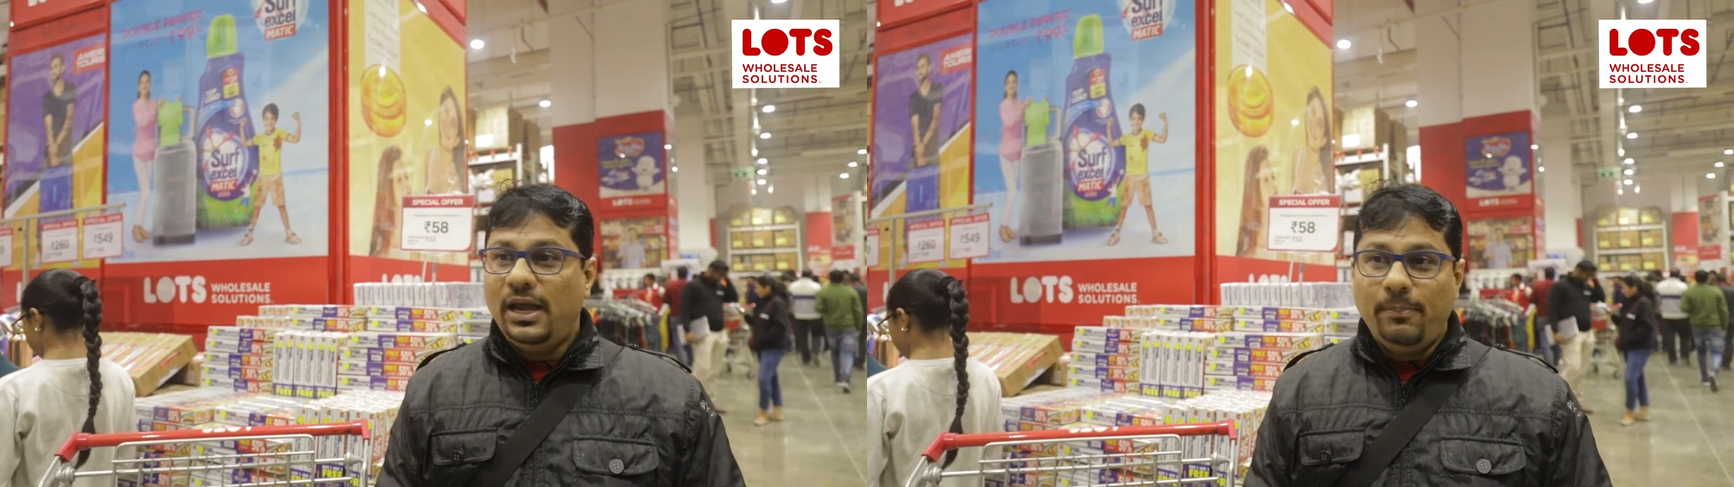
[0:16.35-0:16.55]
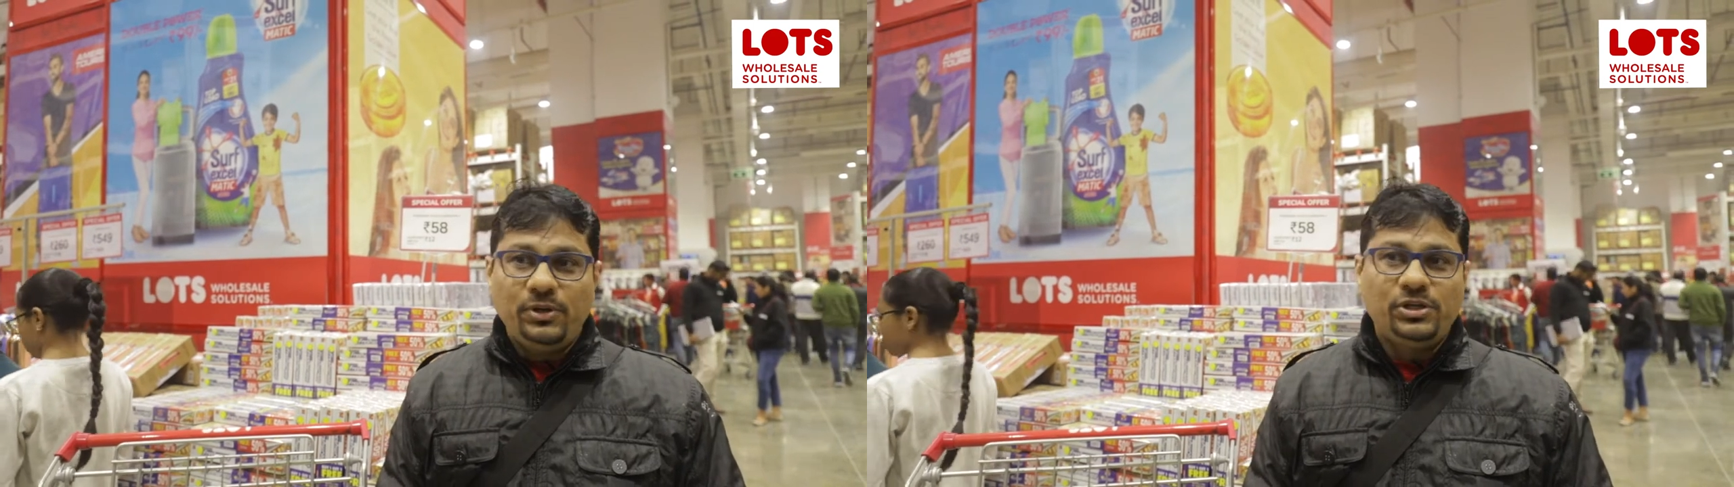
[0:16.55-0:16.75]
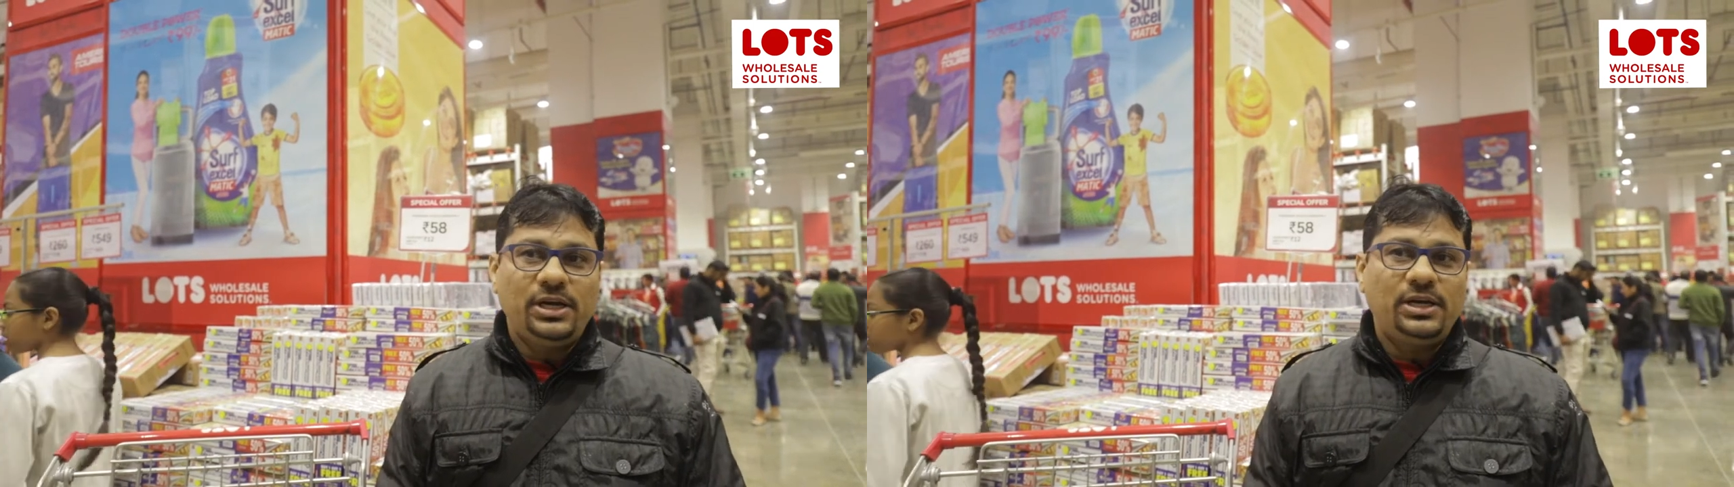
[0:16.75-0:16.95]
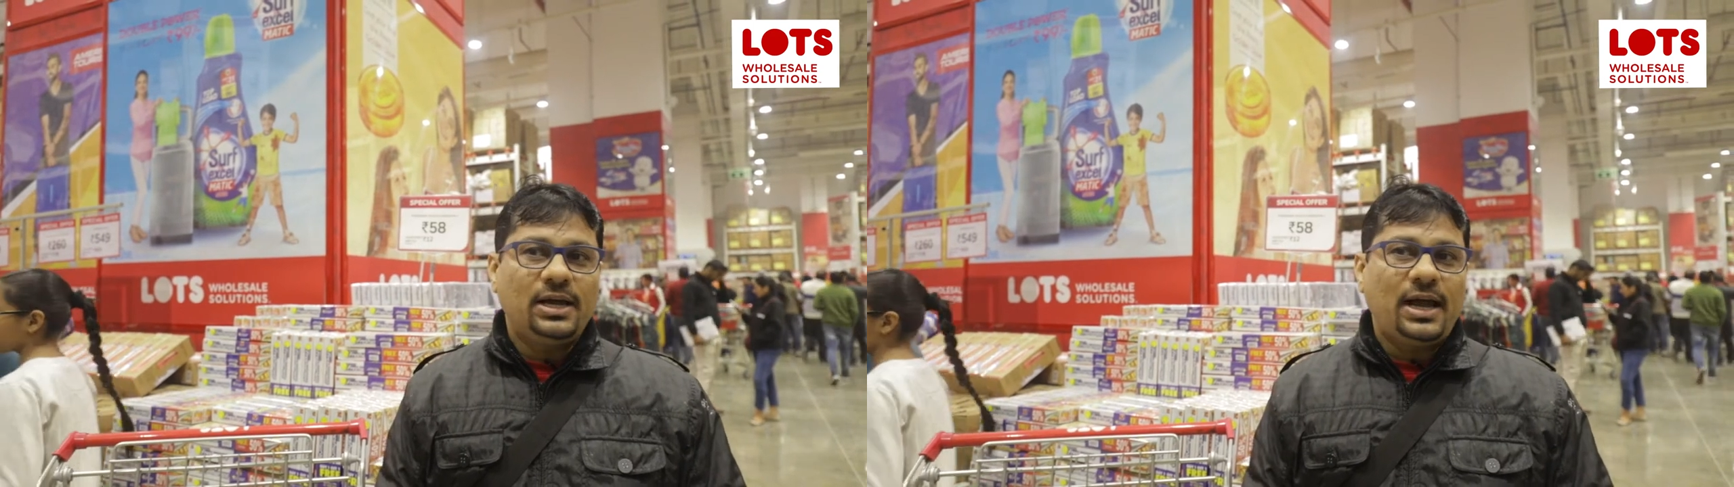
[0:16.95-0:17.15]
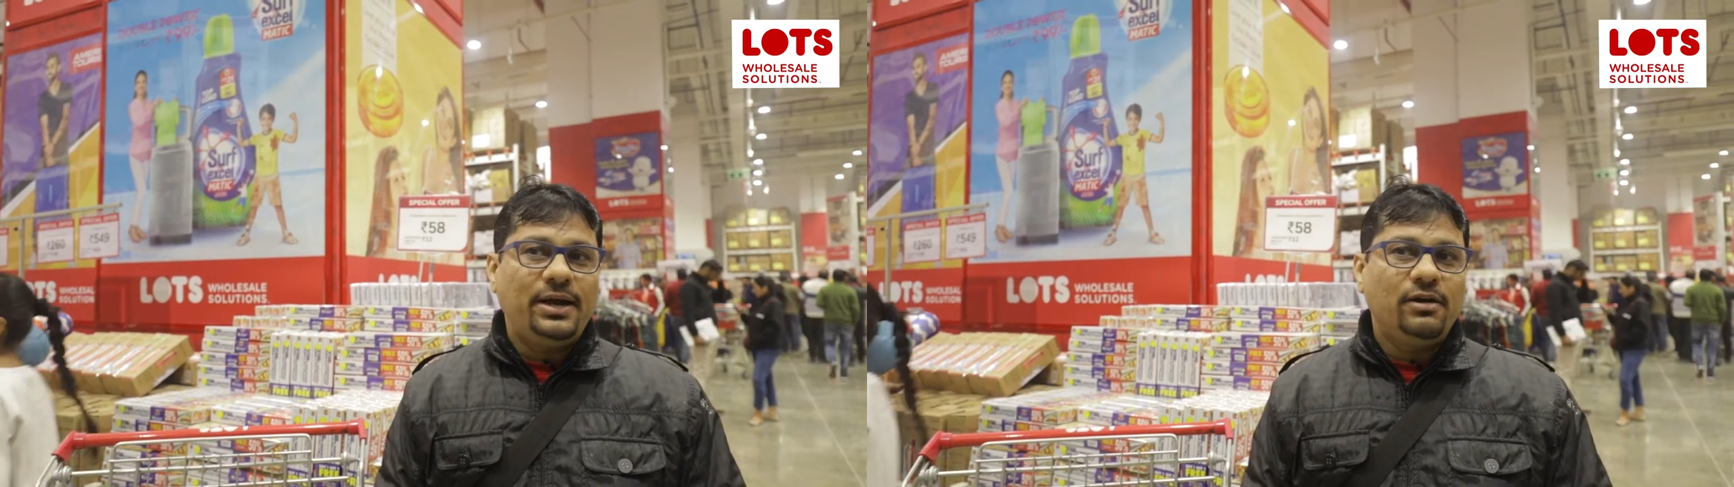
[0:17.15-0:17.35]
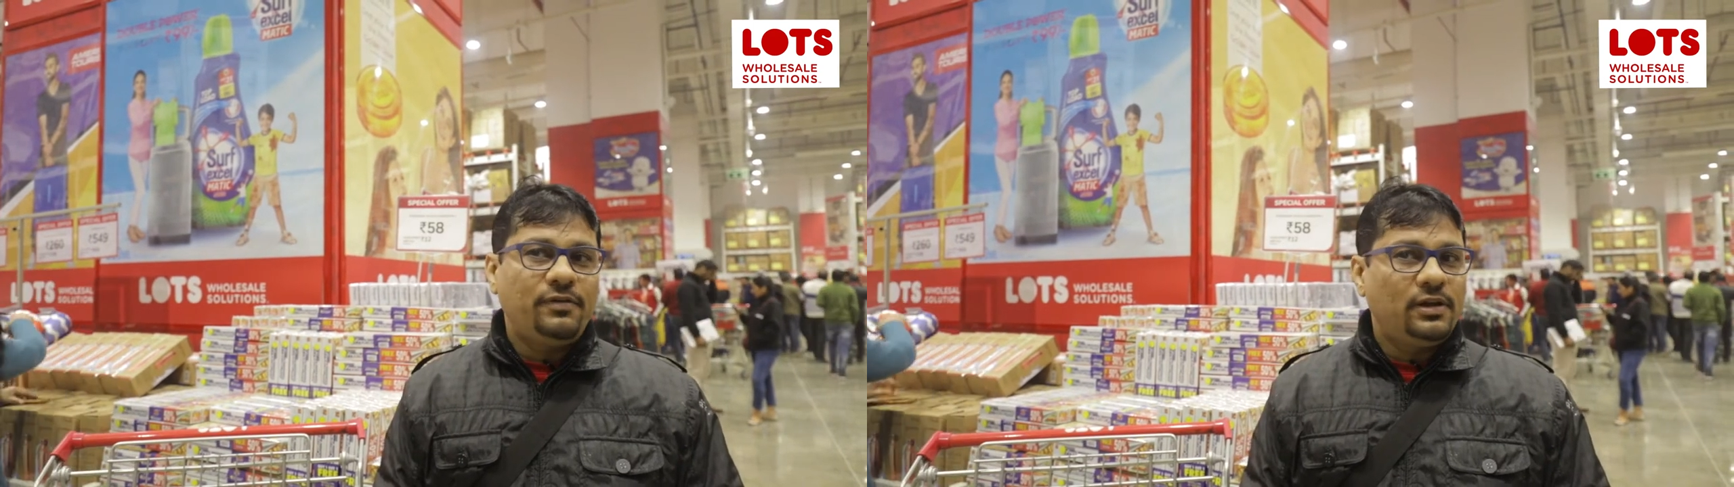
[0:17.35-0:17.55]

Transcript: appreciate the kind of